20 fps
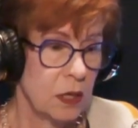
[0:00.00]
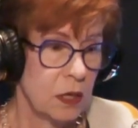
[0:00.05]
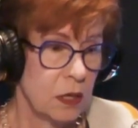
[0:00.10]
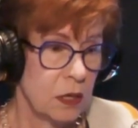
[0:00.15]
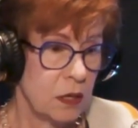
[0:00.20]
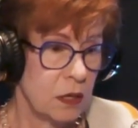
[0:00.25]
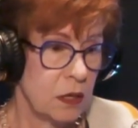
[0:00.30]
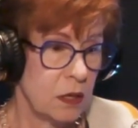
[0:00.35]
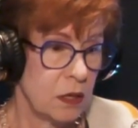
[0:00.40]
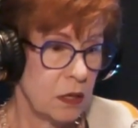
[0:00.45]

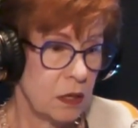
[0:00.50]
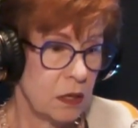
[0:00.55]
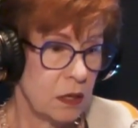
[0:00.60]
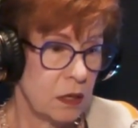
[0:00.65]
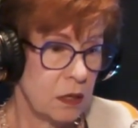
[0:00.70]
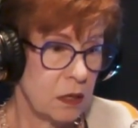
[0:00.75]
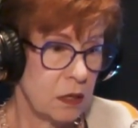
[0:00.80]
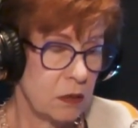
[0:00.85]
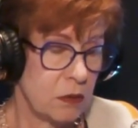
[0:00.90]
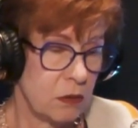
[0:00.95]
Uh,
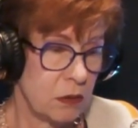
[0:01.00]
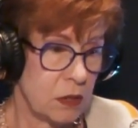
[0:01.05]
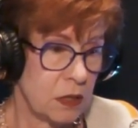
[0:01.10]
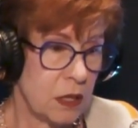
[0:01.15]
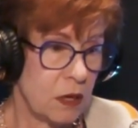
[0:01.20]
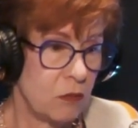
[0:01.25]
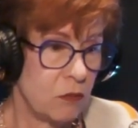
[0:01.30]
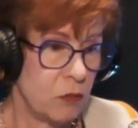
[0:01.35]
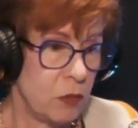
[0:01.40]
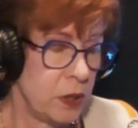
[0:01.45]

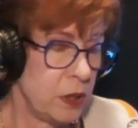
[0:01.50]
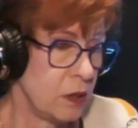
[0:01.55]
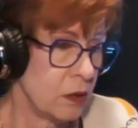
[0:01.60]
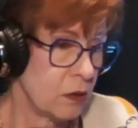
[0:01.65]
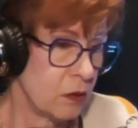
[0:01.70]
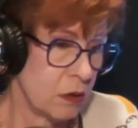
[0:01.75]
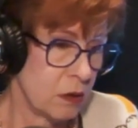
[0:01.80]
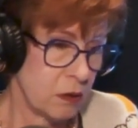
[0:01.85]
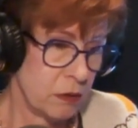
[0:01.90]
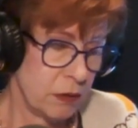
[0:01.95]
that we
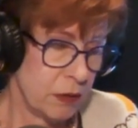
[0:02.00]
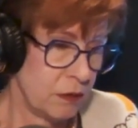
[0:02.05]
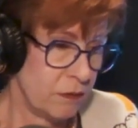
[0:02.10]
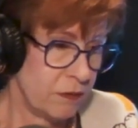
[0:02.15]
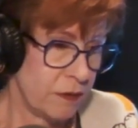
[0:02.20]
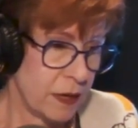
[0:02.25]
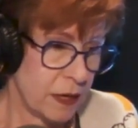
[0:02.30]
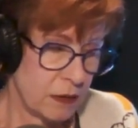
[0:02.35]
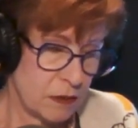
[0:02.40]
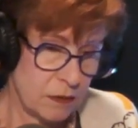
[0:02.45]
are, in
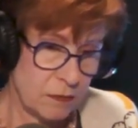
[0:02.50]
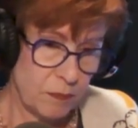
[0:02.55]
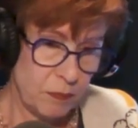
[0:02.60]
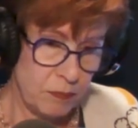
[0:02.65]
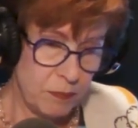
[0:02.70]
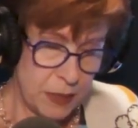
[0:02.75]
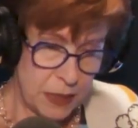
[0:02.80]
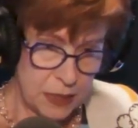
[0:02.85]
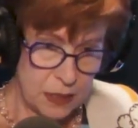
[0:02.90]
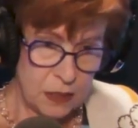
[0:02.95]
fact,
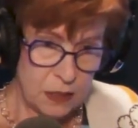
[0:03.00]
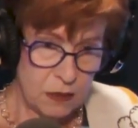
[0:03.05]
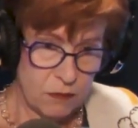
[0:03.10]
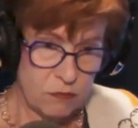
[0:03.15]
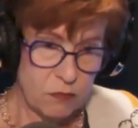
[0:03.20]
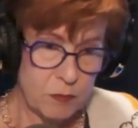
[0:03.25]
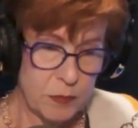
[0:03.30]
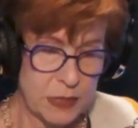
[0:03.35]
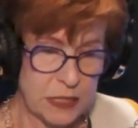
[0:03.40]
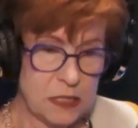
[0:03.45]
meeting
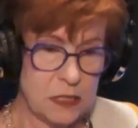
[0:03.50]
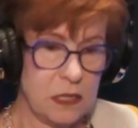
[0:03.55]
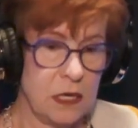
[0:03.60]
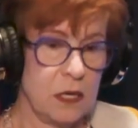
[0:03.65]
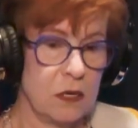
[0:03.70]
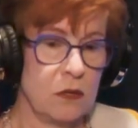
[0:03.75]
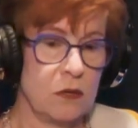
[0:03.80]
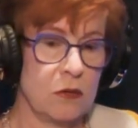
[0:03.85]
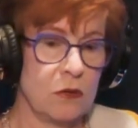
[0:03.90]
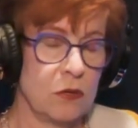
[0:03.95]
government
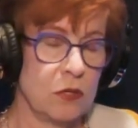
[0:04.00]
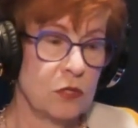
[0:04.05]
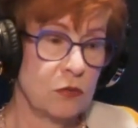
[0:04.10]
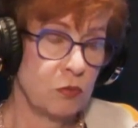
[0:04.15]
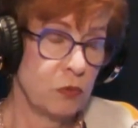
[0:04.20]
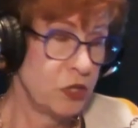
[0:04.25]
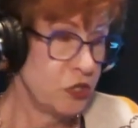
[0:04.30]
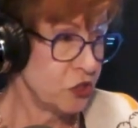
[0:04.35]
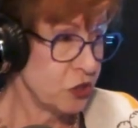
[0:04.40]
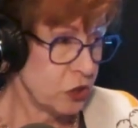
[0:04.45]
standards,
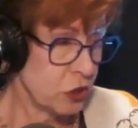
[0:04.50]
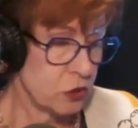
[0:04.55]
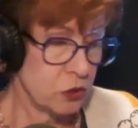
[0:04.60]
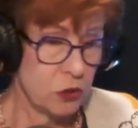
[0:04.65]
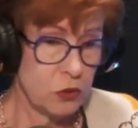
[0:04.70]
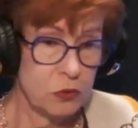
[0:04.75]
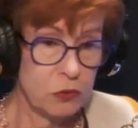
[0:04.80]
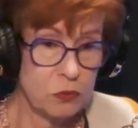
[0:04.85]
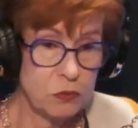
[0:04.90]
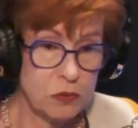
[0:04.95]
which
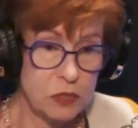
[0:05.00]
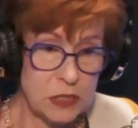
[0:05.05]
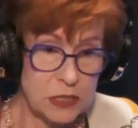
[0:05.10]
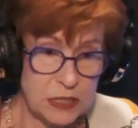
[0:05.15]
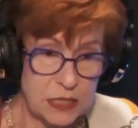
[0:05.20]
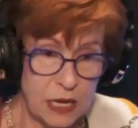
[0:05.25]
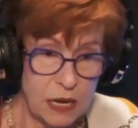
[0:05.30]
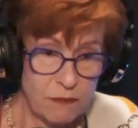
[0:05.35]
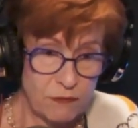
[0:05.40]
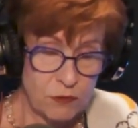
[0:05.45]
include
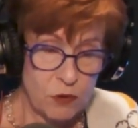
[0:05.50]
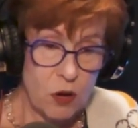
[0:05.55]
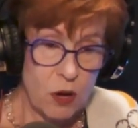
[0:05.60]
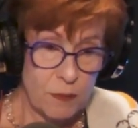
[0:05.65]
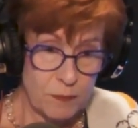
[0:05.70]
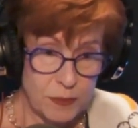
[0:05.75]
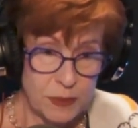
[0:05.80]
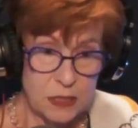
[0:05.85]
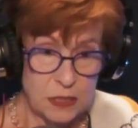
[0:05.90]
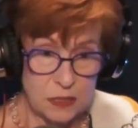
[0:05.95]
staff
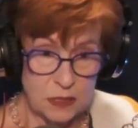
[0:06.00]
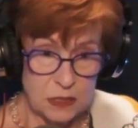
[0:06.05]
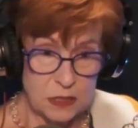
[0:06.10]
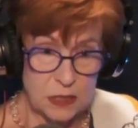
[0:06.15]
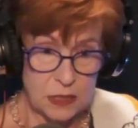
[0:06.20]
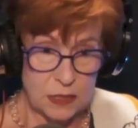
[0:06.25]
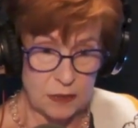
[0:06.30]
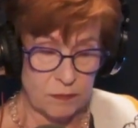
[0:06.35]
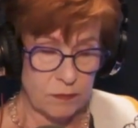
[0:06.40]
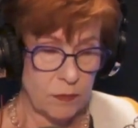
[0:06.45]

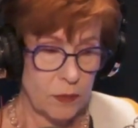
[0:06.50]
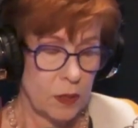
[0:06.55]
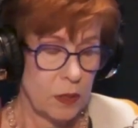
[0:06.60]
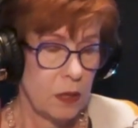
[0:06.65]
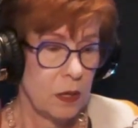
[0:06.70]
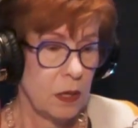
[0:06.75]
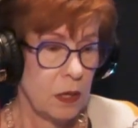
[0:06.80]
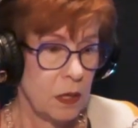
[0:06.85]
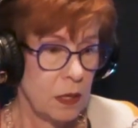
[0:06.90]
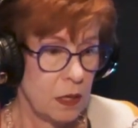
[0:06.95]
competency.
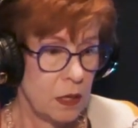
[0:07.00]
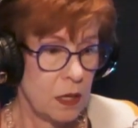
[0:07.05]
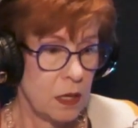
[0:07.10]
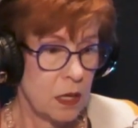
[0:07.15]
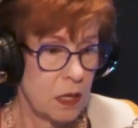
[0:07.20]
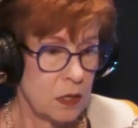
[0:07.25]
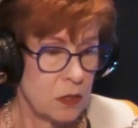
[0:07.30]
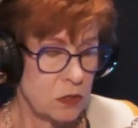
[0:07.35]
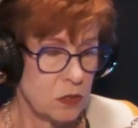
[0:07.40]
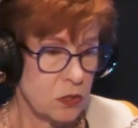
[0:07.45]

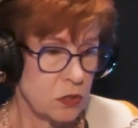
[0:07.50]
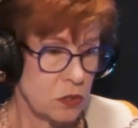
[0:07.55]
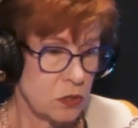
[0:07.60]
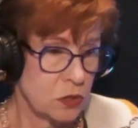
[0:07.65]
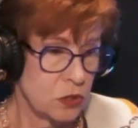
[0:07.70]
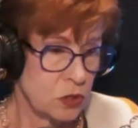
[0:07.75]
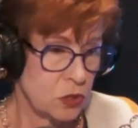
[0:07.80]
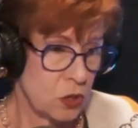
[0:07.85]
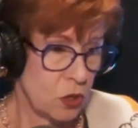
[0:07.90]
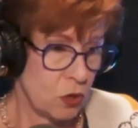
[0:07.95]
And
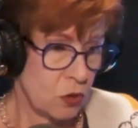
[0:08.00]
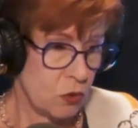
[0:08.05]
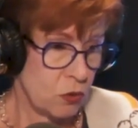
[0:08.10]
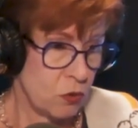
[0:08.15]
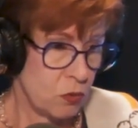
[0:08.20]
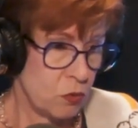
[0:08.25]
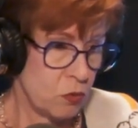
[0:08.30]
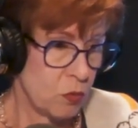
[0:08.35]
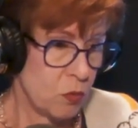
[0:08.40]
so,